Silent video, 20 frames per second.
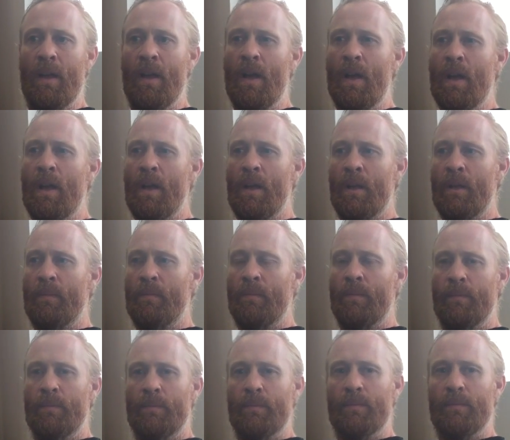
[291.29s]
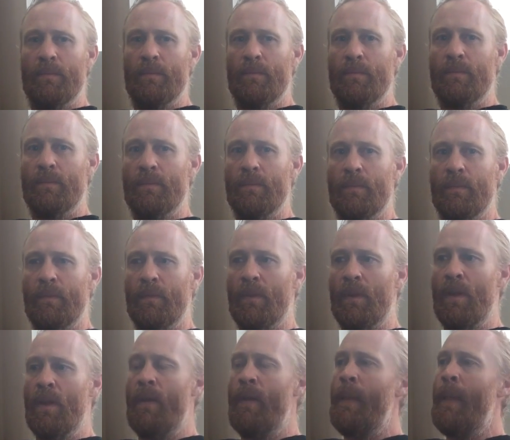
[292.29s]
And sculpture is this,
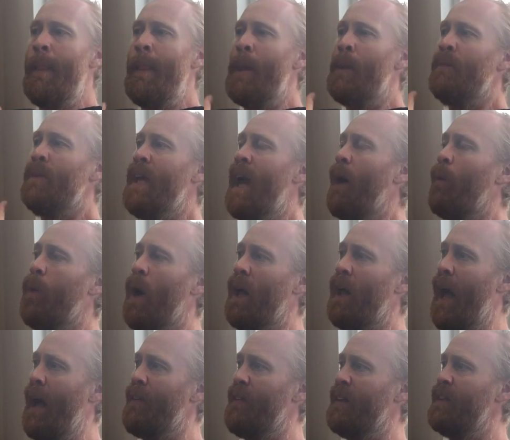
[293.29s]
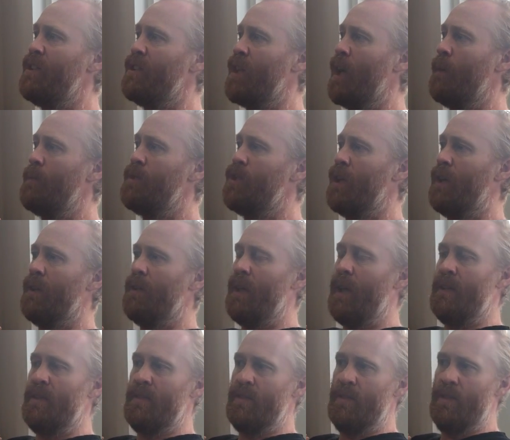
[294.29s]
you said. Yeah, well, I think sculpture.
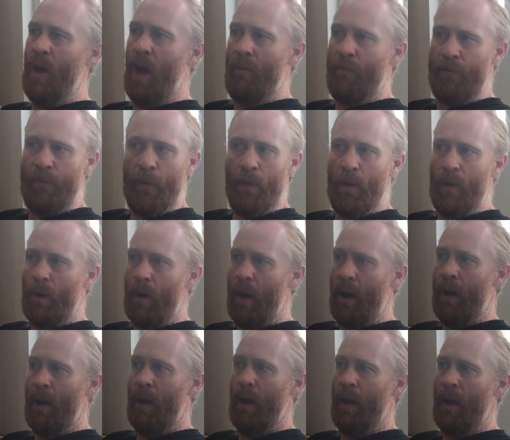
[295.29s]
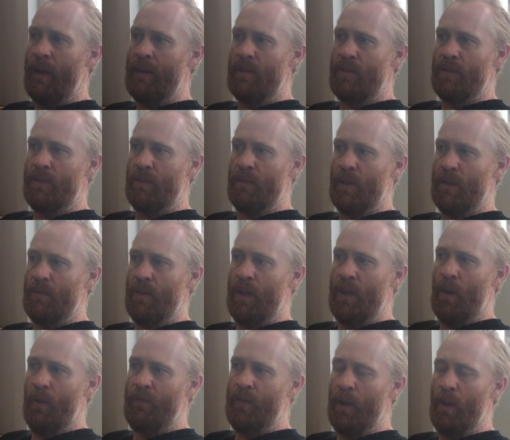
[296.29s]
It's not for. Uh, it's
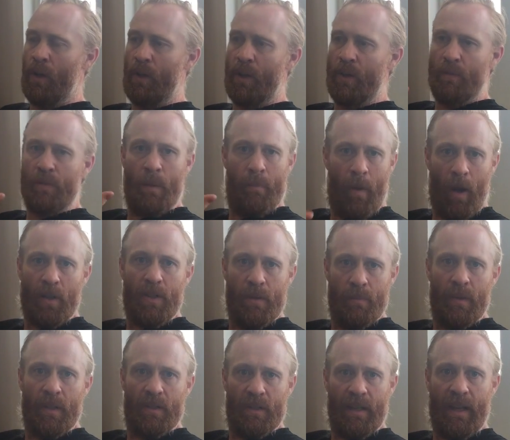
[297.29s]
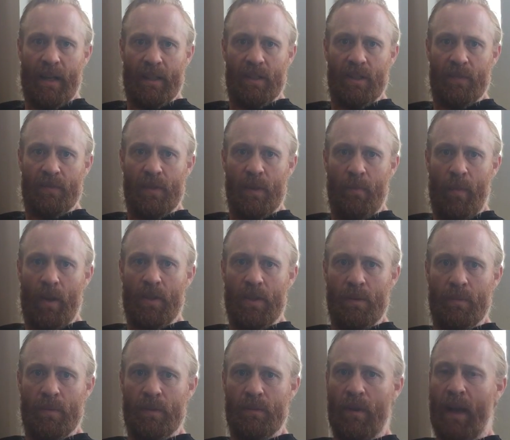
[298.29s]
you know, if you look at the monument, the idea of the
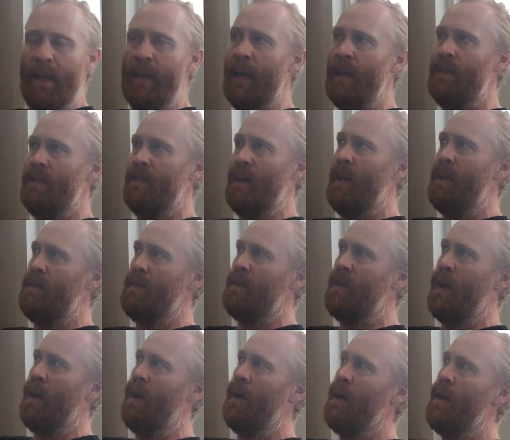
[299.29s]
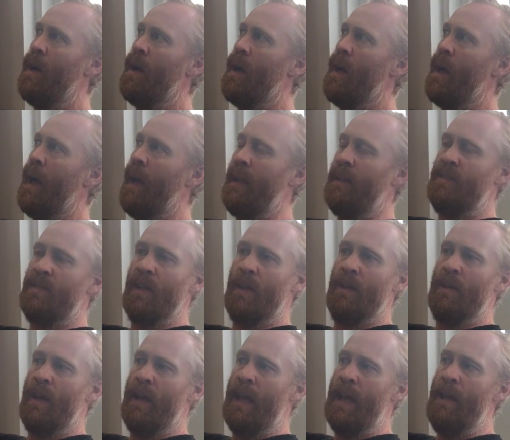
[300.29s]
monument, right? It's it's a it's
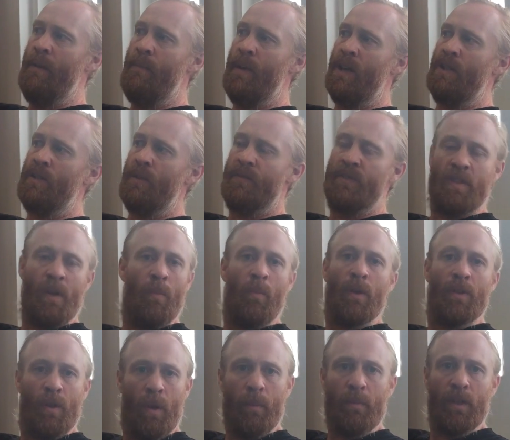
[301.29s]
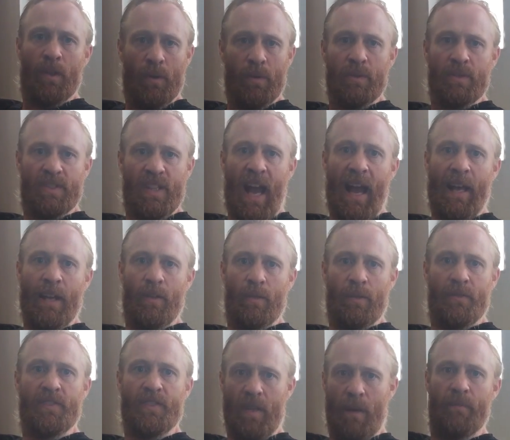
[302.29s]
an image of someone normally who's died
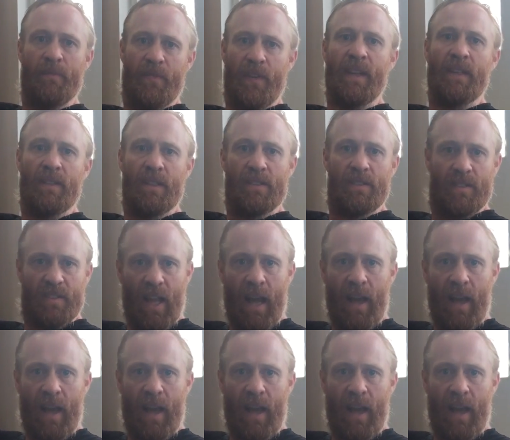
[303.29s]
or of something that's